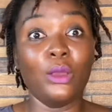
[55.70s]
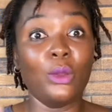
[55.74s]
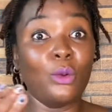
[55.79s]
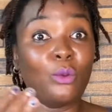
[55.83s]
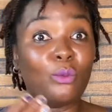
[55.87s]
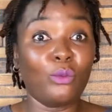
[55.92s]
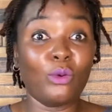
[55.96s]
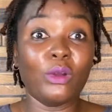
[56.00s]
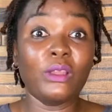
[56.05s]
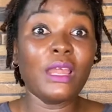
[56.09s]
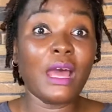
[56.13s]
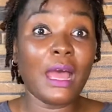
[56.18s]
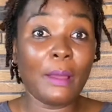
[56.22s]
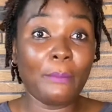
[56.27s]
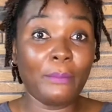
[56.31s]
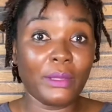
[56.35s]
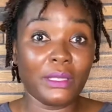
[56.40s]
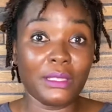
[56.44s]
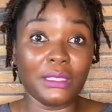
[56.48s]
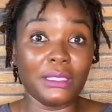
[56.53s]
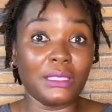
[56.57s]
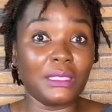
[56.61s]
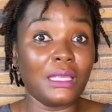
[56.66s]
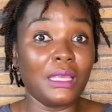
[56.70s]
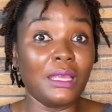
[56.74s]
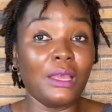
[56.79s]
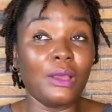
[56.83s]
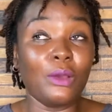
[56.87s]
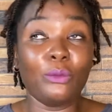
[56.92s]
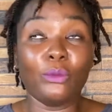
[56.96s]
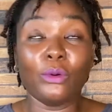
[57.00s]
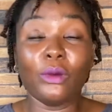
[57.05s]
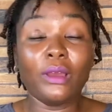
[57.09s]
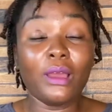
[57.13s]
What happens?
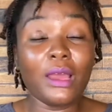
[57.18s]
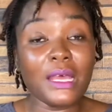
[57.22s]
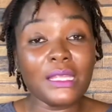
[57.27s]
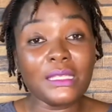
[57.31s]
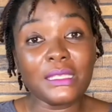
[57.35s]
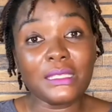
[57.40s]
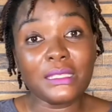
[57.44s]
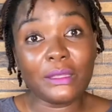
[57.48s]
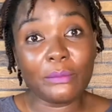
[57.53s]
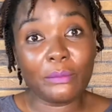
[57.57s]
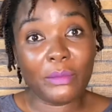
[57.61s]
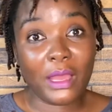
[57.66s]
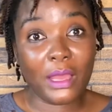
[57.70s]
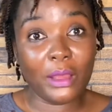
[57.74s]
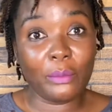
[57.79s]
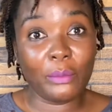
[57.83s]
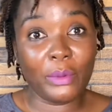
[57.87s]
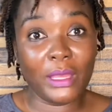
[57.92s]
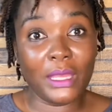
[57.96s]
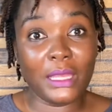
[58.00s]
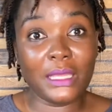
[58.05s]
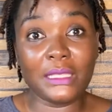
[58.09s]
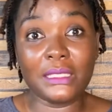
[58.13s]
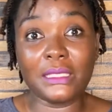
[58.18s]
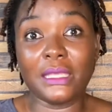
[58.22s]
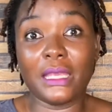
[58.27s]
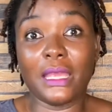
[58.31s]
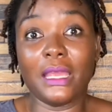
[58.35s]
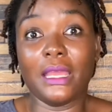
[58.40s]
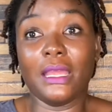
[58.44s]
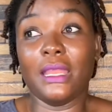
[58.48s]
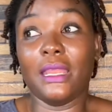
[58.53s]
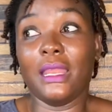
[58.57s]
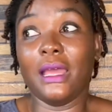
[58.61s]
What causes the back pains
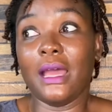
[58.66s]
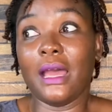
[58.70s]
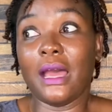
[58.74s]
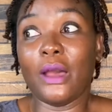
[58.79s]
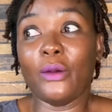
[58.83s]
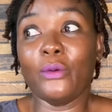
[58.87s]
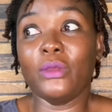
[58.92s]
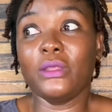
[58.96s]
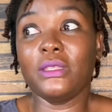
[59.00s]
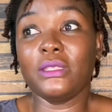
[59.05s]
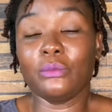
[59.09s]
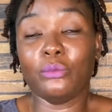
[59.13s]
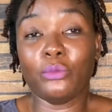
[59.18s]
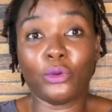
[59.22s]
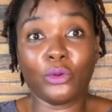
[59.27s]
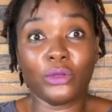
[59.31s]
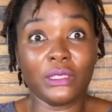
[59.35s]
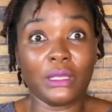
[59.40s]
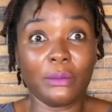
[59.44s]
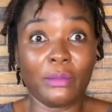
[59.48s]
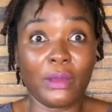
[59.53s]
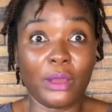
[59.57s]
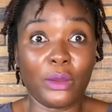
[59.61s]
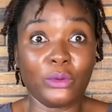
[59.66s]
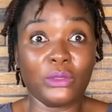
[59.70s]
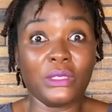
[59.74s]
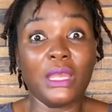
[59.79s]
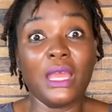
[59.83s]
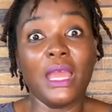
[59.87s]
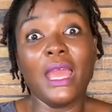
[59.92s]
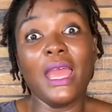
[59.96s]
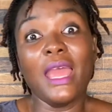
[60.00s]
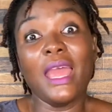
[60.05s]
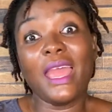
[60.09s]
and how it's brought about,
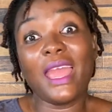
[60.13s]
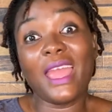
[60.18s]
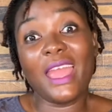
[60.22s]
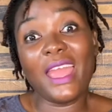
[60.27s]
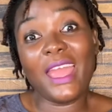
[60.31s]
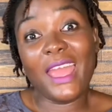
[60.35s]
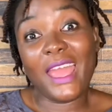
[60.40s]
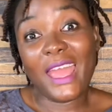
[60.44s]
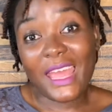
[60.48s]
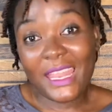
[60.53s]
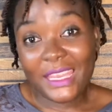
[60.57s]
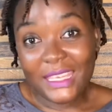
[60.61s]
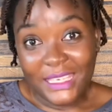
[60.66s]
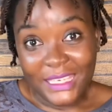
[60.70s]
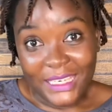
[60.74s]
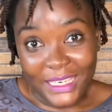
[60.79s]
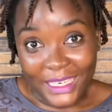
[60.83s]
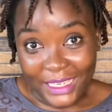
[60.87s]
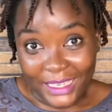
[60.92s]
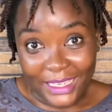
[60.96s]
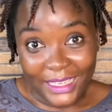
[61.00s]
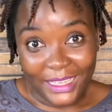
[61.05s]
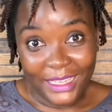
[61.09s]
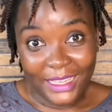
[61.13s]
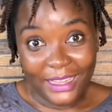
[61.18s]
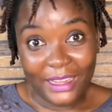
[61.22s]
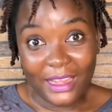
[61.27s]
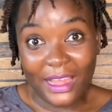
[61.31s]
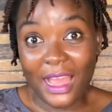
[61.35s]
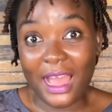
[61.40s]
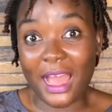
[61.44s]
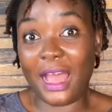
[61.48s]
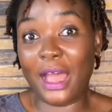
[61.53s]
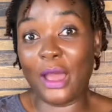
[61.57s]
and
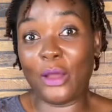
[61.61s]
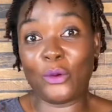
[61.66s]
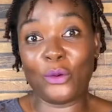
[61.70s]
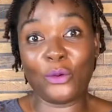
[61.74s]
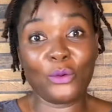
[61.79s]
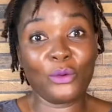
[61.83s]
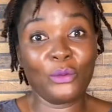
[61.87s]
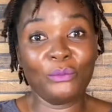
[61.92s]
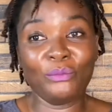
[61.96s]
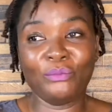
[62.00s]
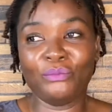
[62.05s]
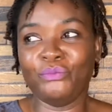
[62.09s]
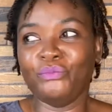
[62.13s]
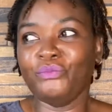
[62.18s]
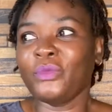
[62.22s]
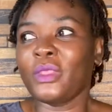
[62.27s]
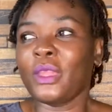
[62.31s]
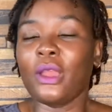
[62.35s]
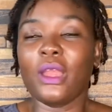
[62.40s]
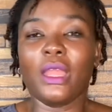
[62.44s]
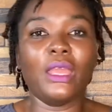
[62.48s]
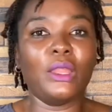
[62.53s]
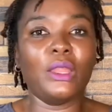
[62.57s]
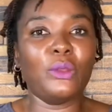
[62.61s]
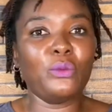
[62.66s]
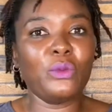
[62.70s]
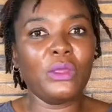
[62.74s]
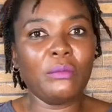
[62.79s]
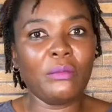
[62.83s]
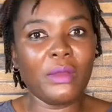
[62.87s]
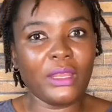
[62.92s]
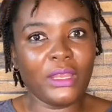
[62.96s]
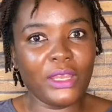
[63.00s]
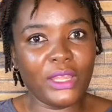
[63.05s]
how can we
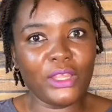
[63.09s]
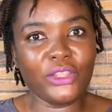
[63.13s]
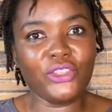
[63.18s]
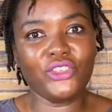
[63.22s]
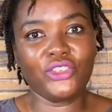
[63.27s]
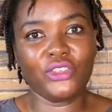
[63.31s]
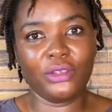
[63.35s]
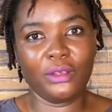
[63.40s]
manage